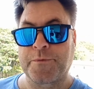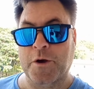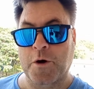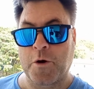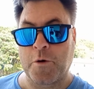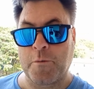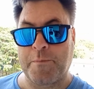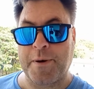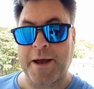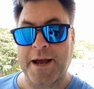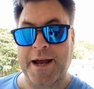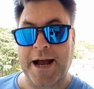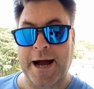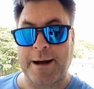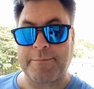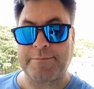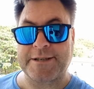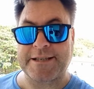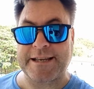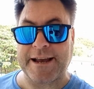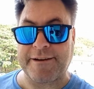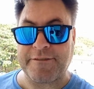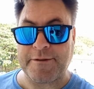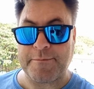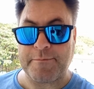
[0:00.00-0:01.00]
who pick up
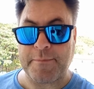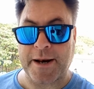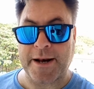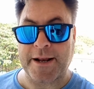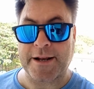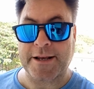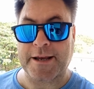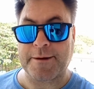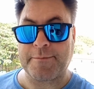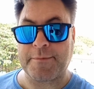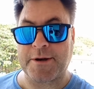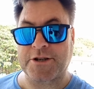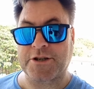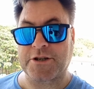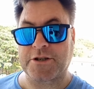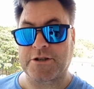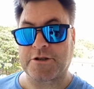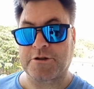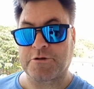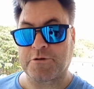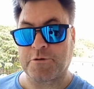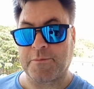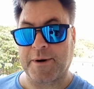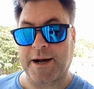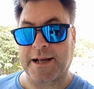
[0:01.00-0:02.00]
seven minute Commissions
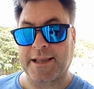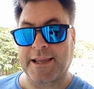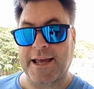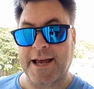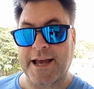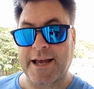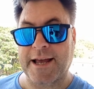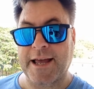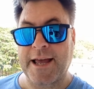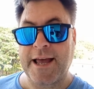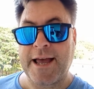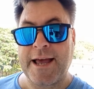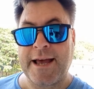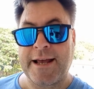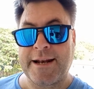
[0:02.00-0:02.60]
through my link.